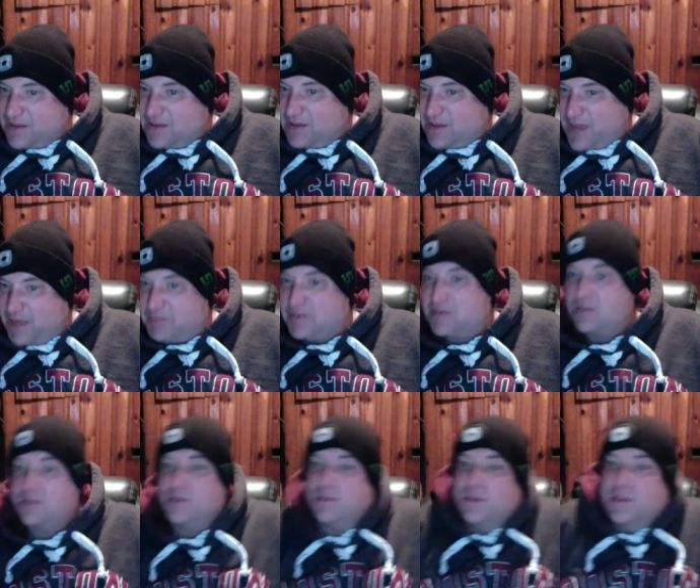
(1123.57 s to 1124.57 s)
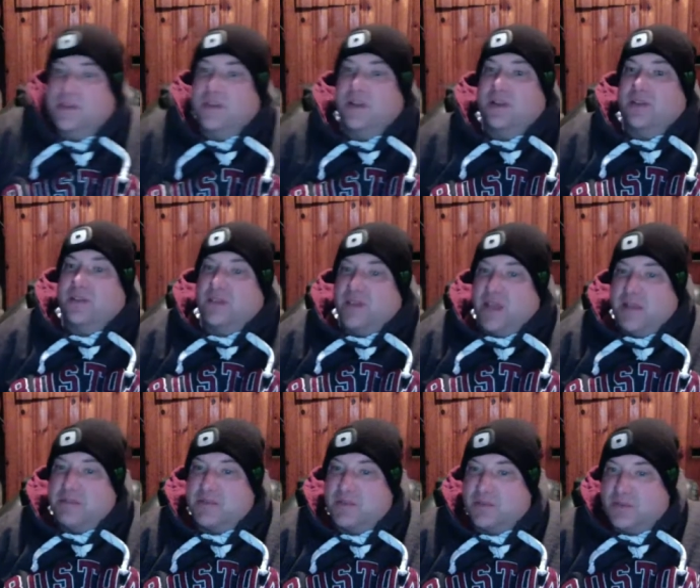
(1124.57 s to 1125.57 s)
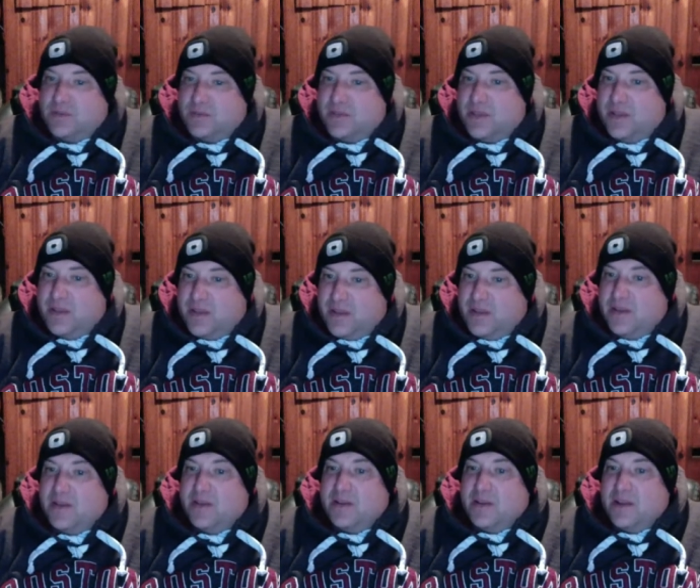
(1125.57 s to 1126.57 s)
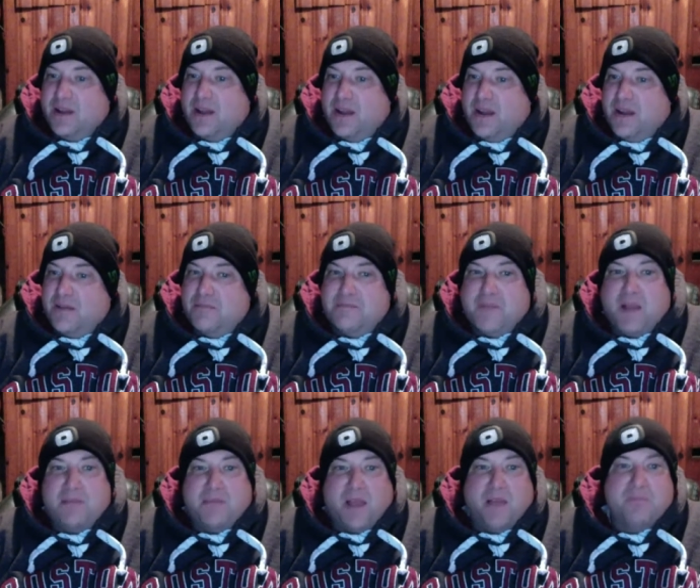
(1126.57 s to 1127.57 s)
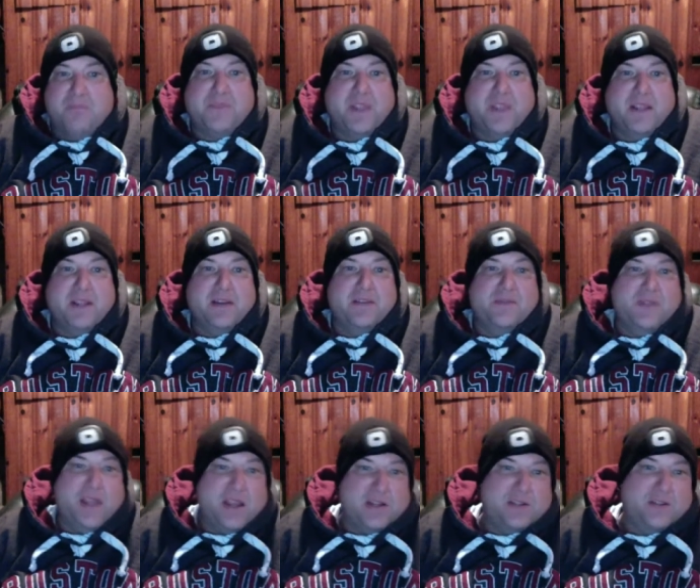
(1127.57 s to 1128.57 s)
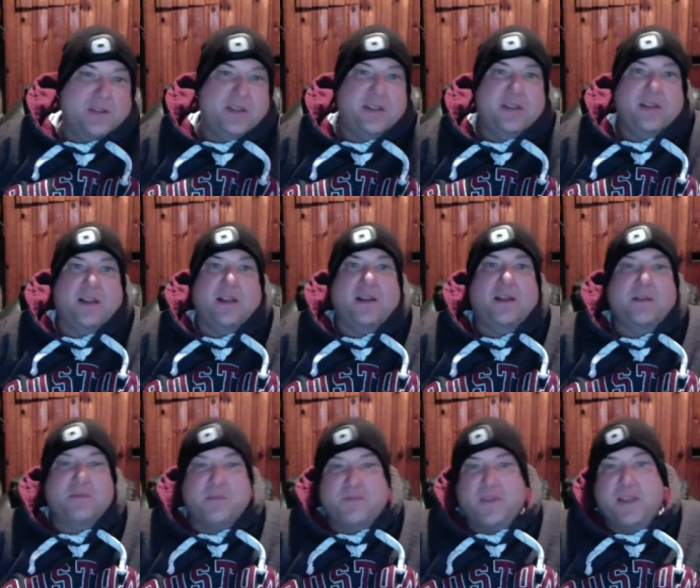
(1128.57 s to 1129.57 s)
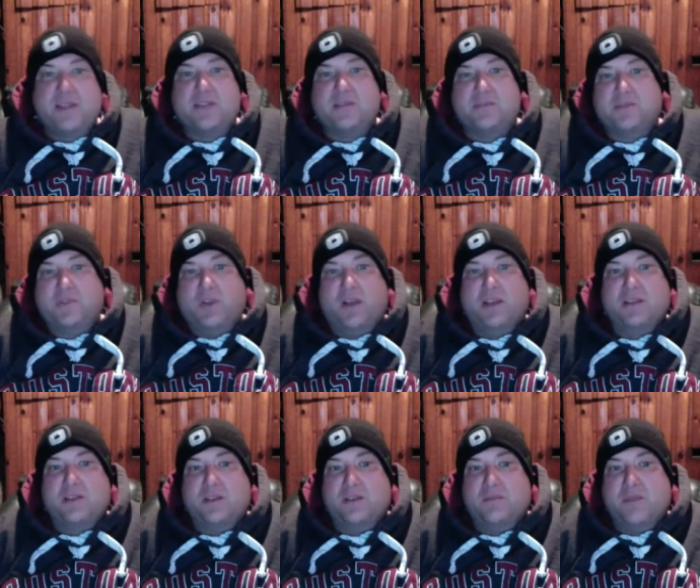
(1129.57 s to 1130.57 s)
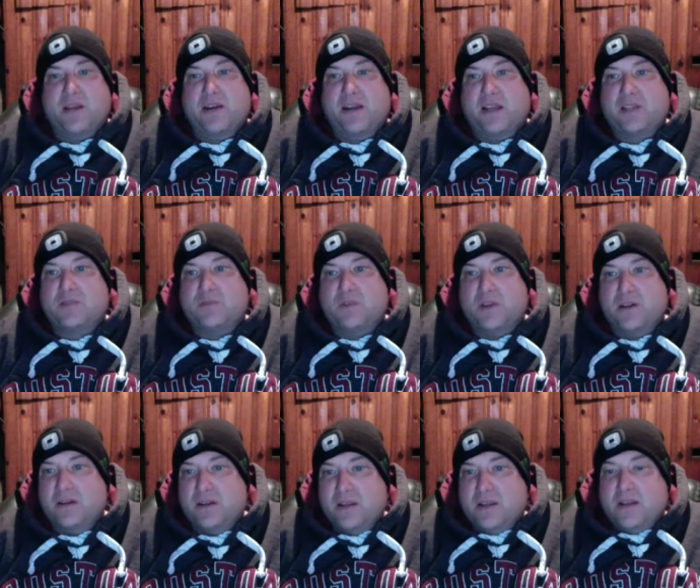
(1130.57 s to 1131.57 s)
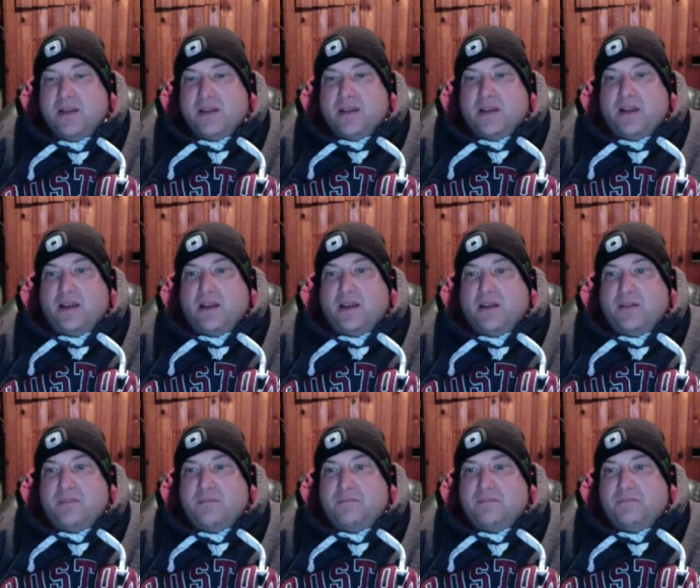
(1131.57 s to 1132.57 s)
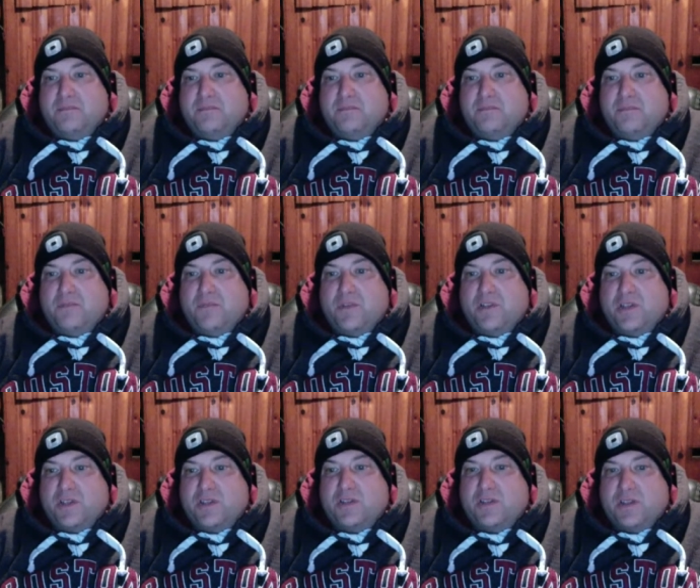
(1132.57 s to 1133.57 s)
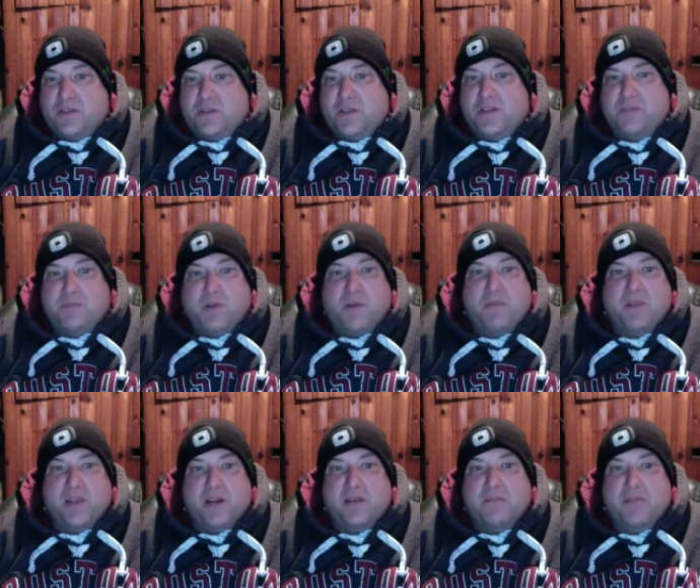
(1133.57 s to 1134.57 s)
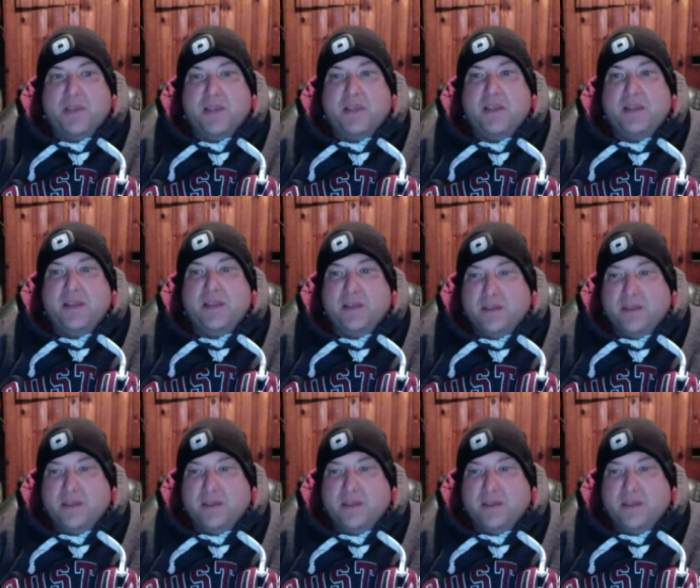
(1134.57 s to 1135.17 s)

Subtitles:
Absolutely, Dale. Absolutely. I'm thinking of actually. I've had some thoughts on my next one, um, which is probably gonna be